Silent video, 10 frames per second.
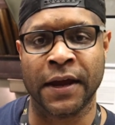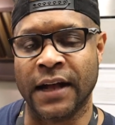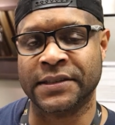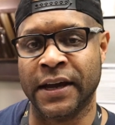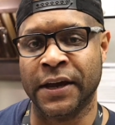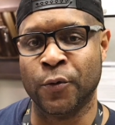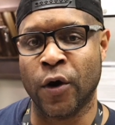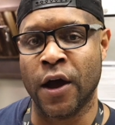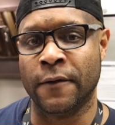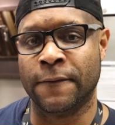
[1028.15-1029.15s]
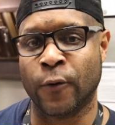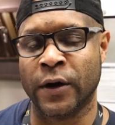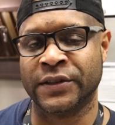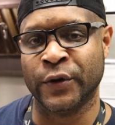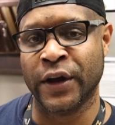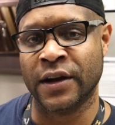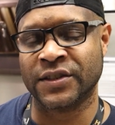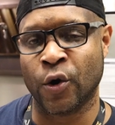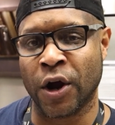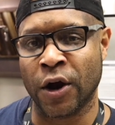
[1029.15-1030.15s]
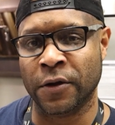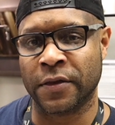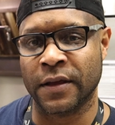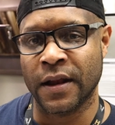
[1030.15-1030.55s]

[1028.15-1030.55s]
I'll tell you what, 42 years on earth,